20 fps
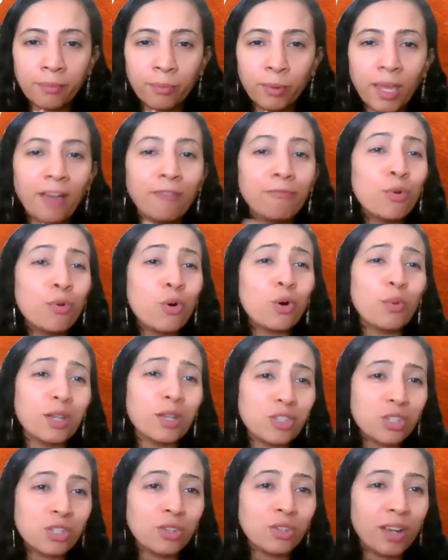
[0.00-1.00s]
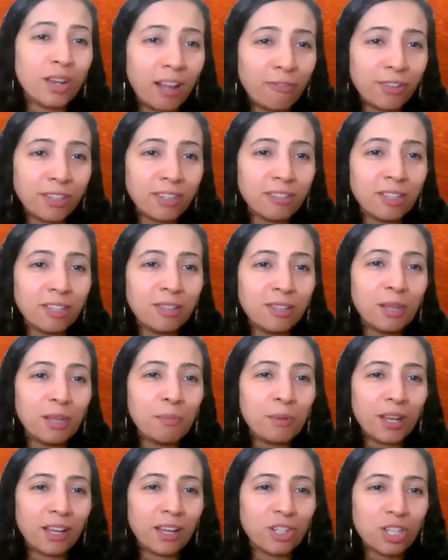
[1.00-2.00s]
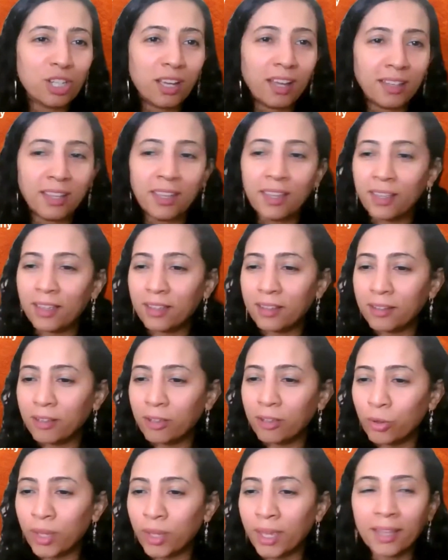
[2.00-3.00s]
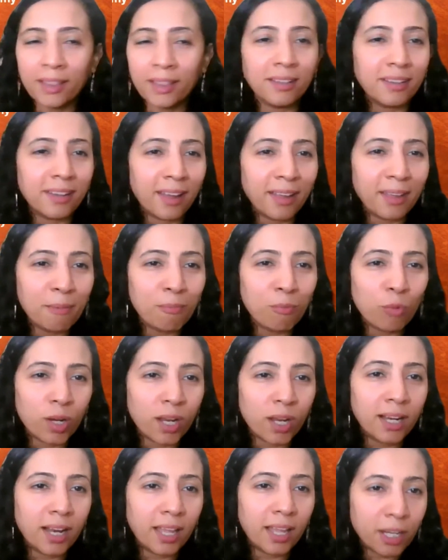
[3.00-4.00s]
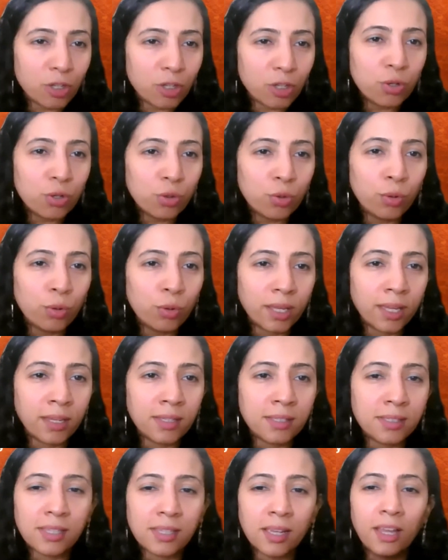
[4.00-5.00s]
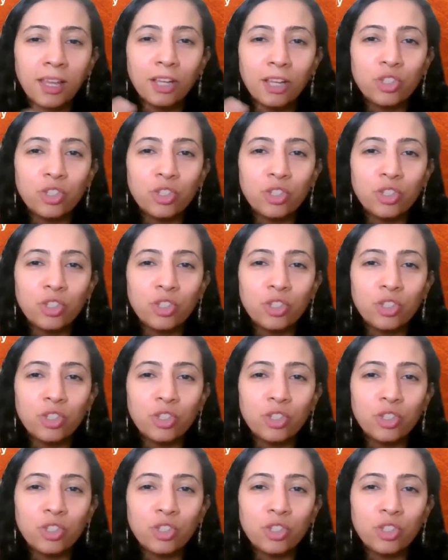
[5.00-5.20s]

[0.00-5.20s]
We have more questions on Alpha 330, but Akshay, I think looking at the time, what I'd like to do is